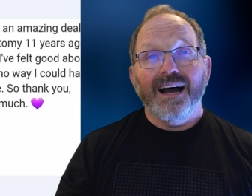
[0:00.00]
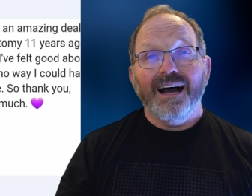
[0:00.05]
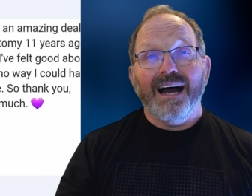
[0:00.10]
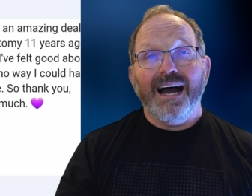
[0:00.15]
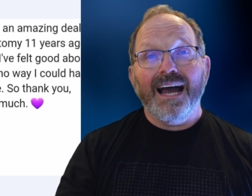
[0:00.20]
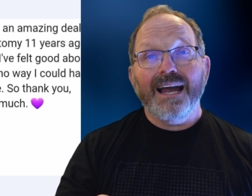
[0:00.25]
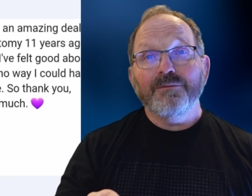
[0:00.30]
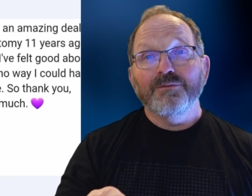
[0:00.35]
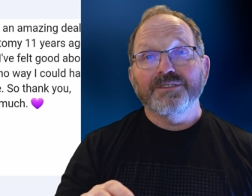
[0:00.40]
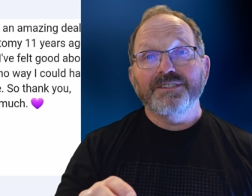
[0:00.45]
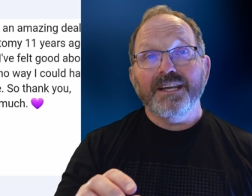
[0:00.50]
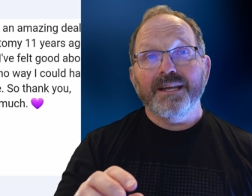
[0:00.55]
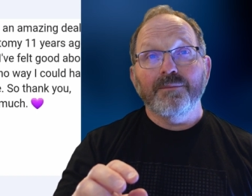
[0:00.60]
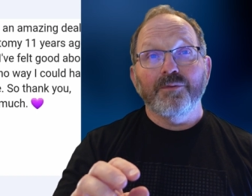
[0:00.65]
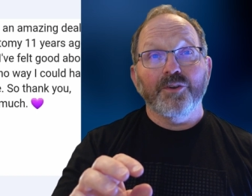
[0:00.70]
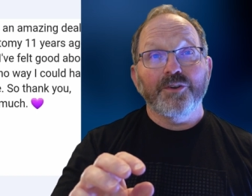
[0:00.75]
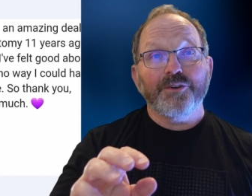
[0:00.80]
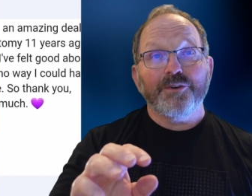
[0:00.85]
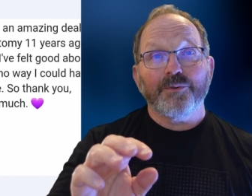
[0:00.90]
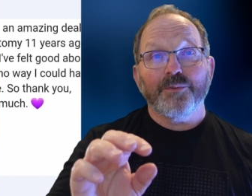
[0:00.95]
I was
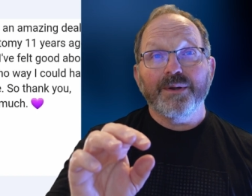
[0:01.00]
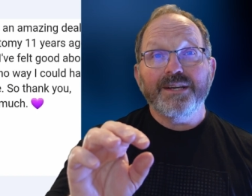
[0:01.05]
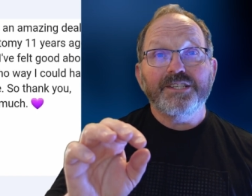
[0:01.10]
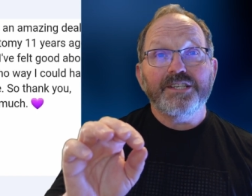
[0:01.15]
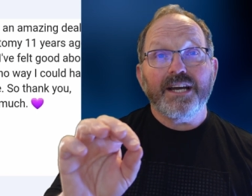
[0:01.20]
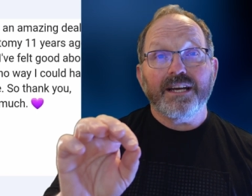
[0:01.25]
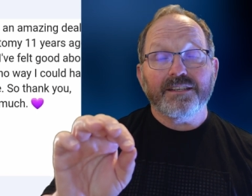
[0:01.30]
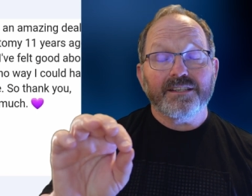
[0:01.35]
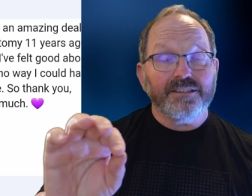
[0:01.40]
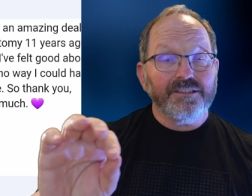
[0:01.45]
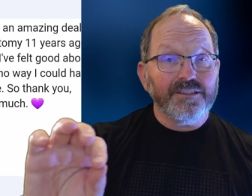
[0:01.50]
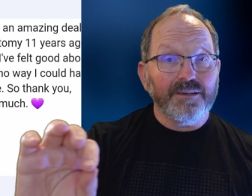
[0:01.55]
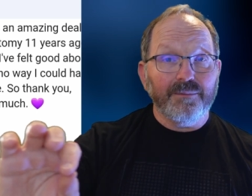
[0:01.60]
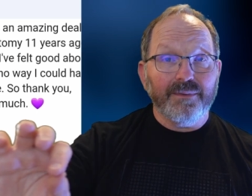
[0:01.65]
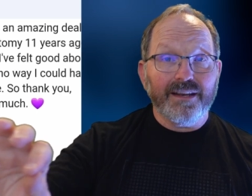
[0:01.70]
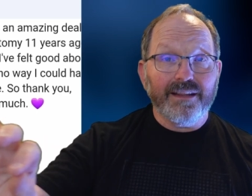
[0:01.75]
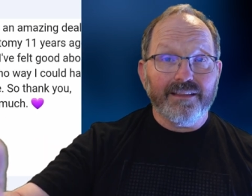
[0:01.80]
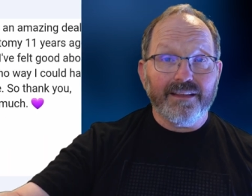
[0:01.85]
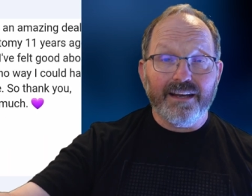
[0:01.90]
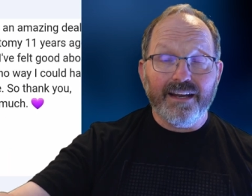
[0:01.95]
able to reach out to
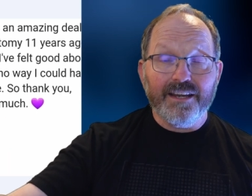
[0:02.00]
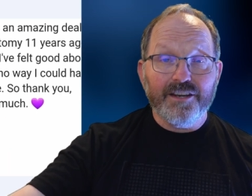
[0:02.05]
somebody that I